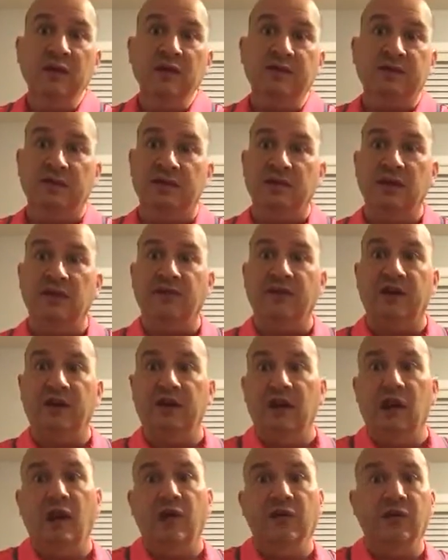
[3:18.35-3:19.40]

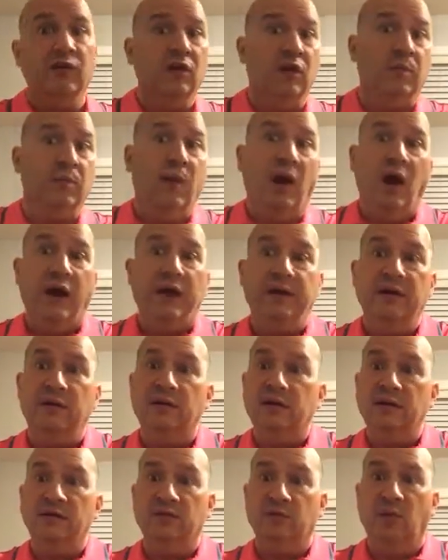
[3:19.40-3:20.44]
significant other or
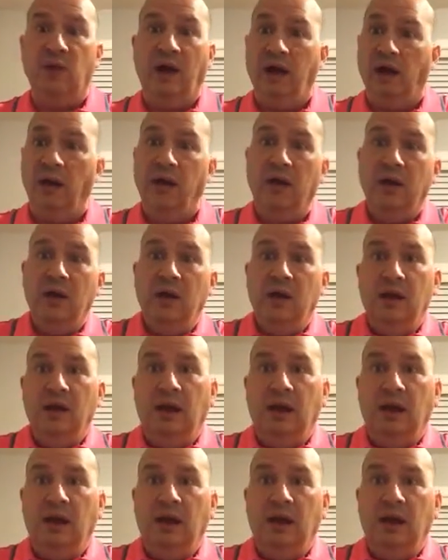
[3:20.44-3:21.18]
partner as well,